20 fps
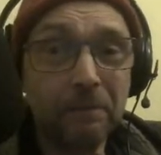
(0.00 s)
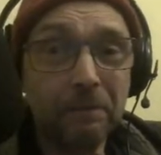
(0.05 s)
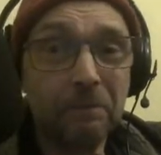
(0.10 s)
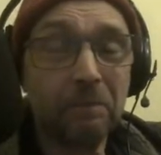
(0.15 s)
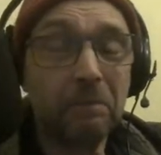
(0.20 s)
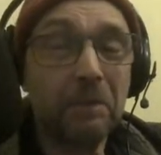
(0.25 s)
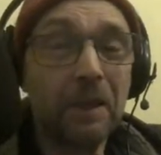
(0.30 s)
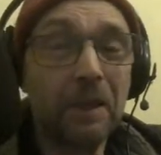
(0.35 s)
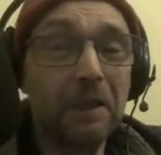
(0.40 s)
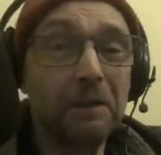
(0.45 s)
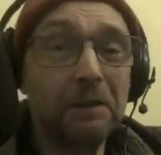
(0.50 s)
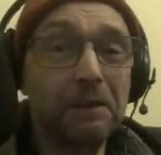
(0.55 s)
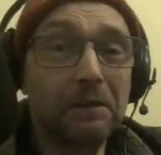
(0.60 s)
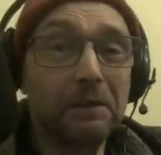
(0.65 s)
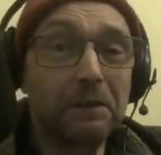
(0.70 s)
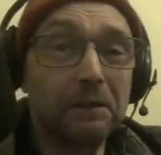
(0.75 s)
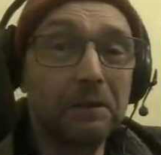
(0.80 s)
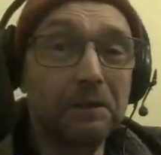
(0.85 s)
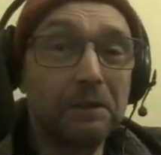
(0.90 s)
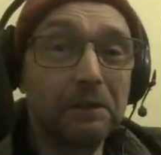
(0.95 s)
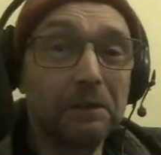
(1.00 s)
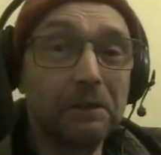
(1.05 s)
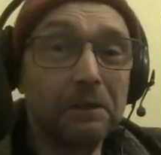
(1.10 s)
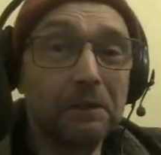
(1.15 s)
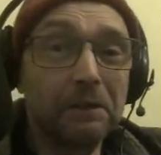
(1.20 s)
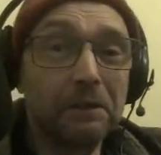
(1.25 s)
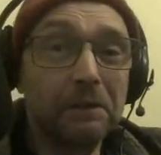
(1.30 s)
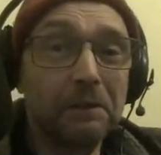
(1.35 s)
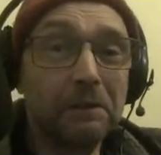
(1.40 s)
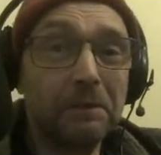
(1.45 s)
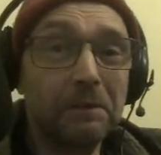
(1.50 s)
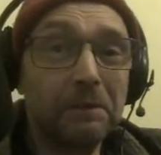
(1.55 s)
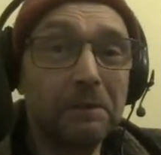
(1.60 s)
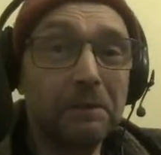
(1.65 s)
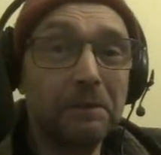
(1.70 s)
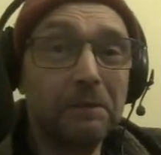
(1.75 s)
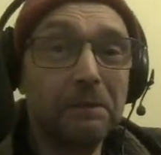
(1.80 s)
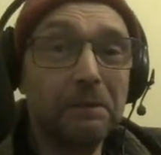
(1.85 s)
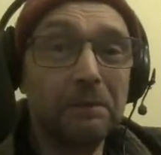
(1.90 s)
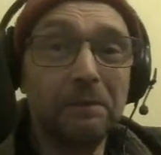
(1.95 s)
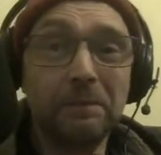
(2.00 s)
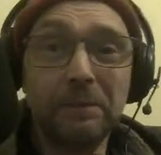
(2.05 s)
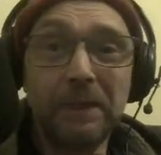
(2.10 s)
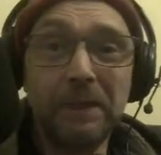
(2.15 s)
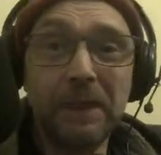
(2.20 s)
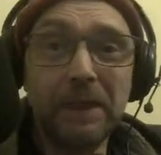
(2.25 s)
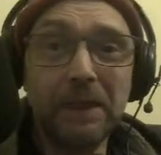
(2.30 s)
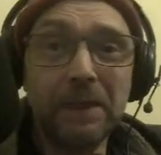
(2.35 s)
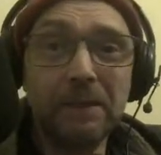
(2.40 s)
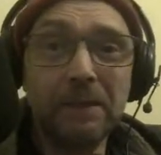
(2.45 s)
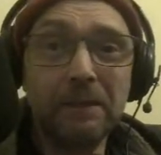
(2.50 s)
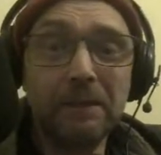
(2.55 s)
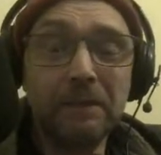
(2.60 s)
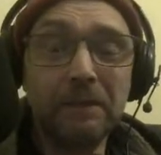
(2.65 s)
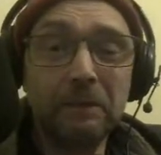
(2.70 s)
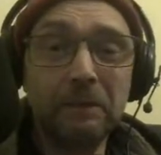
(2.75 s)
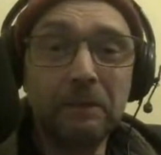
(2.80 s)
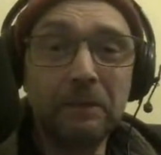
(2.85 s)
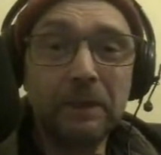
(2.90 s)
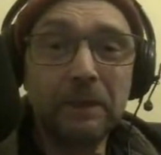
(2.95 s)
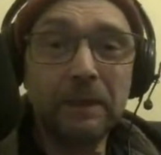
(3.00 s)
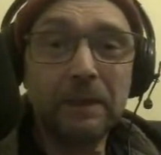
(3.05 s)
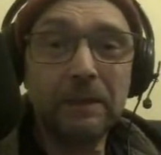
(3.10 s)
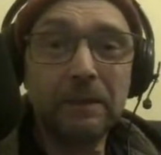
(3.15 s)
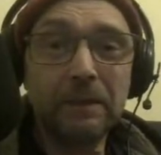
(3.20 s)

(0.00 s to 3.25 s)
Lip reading: Oh, you've written things down.